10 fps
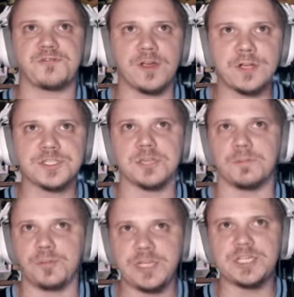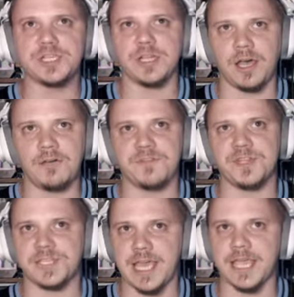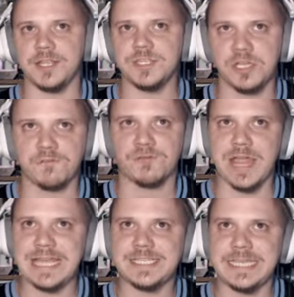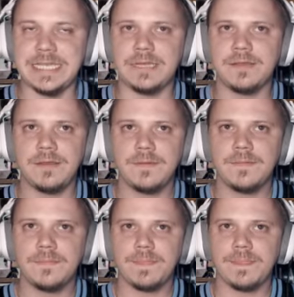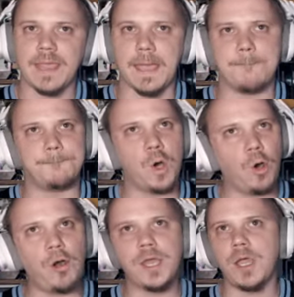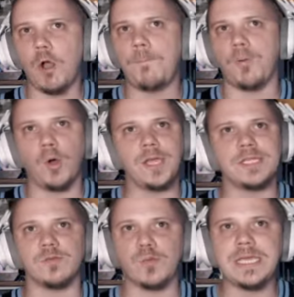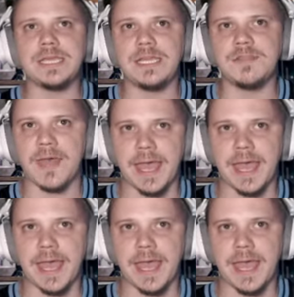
first completion of the day. It is good for 18, and boy, oh boy, did we need